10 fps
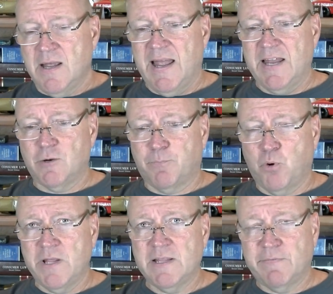and you're
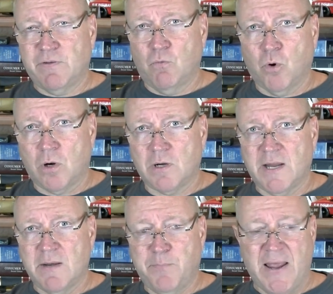putting them to work
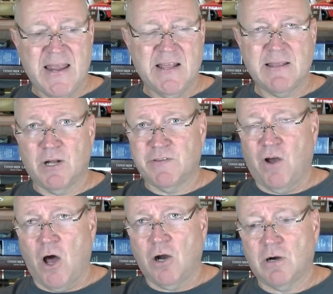and paying them
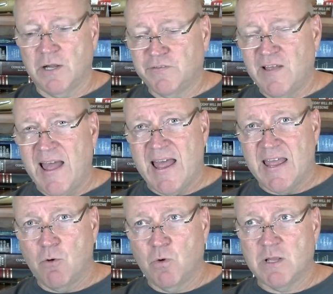$1 a
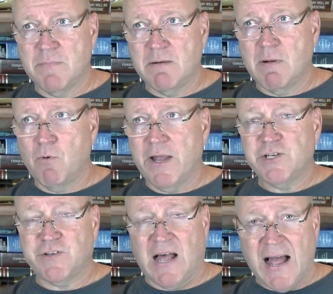day when the minimum wage
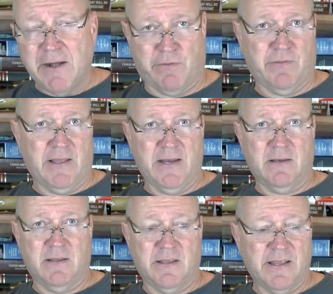is higher than that,
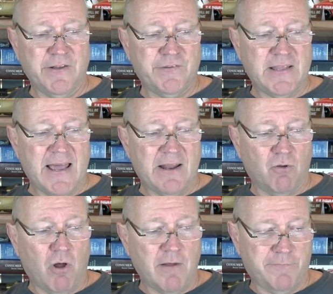is that
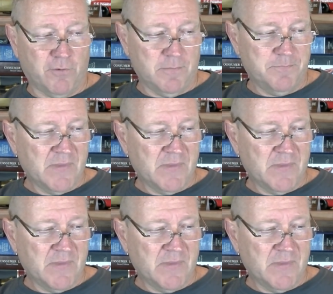lawful?